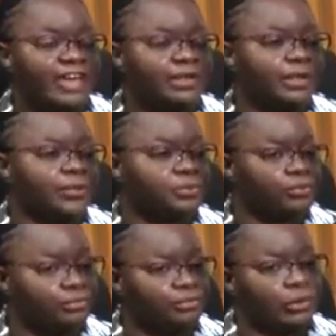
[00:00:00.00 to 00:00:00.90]
final
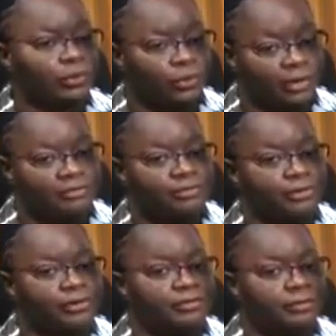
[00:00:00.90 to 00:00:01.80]
approval or
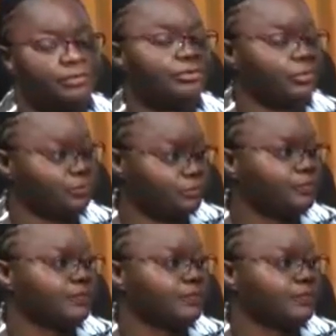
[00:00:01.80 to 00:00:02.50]
for review.